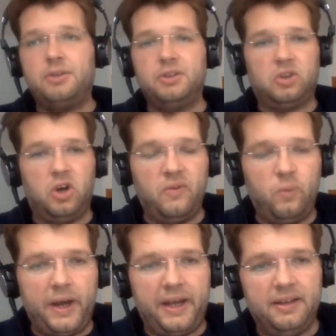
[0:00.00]
could
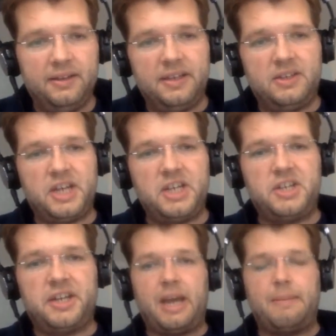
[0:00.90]
convey that change
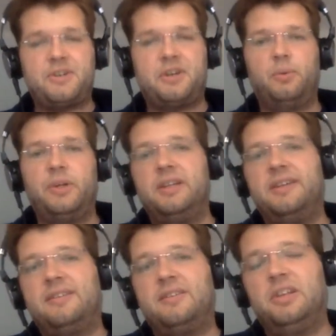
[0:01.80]
data capture
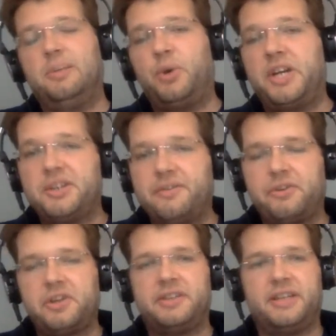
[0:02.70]
really is liberation
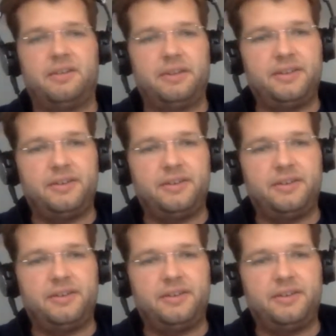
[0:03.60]
for your data, right?